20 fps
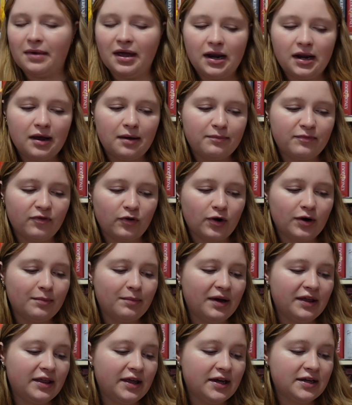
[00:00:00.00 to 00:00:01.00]
made it up for it
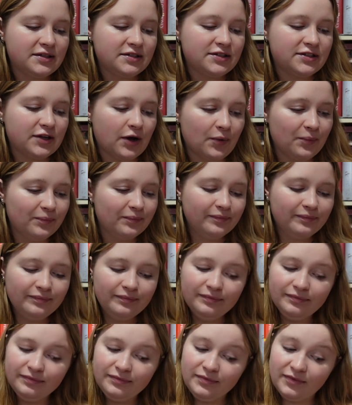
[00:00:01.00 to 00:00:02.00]
by the end so
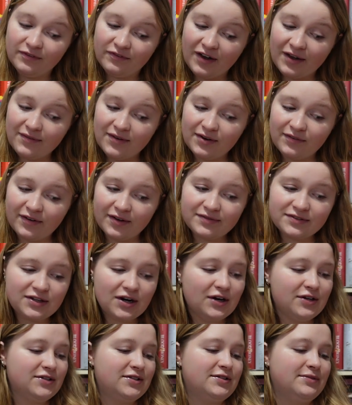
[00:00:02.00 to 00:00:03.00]
5 out of 5
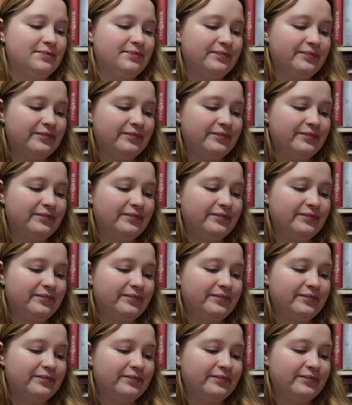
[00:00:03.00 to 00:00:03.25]
stars.